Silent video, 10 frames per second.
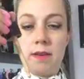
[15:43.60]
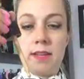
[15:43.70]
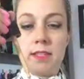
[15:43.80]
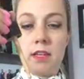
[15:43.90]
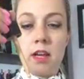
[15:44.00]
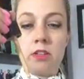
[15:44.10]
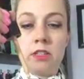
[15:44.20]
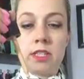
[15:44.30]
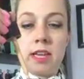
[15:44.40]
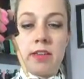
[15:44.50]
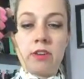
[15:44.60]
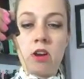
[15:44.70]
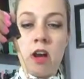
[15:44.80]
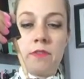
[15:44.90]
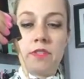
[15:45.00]
Because the colors together
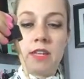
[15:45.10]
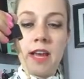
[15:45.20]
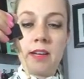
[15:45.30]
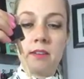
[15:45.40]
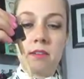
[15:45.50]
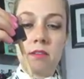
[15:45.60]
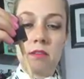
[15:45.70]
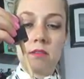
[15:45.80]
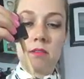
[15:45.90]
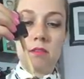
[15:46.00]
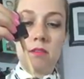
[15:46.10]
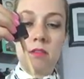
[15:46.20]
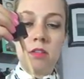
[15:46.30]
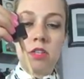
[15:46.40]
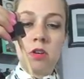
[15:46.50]
offset
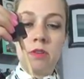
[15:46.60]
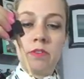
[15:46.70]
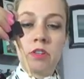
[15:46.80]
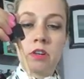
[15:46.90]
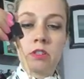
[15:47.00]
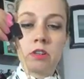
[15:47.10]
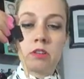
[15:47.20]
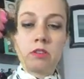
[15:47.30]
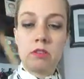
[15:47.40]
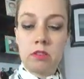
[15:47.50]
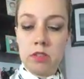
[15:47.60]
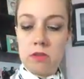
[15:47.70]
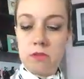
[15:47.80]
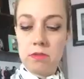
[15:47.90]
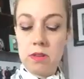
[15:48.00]
the tone of the dark circle. So
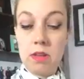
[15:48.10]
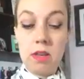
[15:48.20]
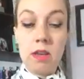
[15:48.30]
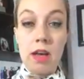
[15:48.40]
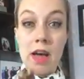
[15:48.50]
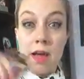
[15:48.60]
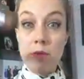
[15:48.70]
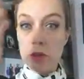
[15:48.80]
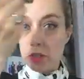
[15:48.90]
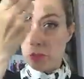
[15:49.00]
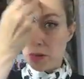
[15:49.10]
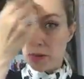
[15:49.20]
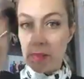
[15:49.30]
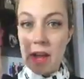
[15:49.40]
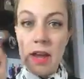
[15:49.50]
I'm going to
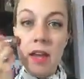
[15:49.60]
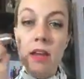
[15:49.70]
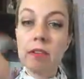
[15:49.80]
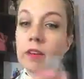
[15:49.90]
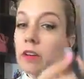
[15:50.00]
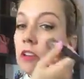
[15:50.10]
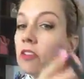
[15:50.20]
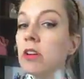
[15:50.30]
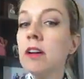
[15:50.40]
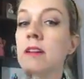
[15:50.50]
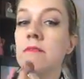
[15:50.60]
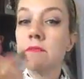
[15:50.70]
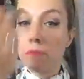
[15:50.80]
put my foundation on.